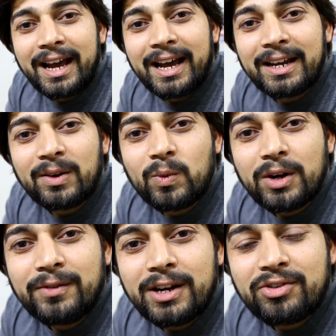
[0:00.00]
And
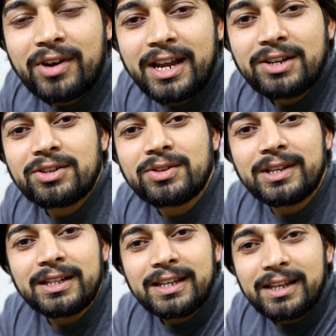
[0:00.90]
what we are trying to do
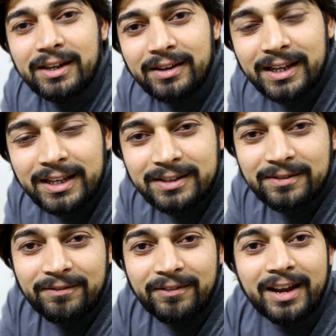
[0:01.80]
in here
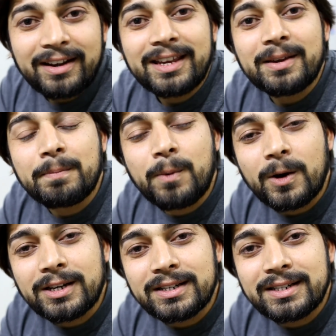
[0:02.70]
is very
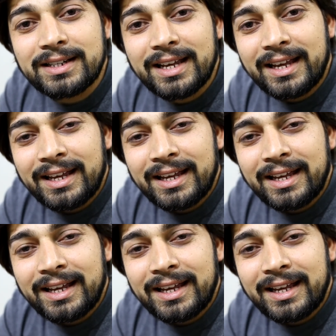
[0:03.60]
important.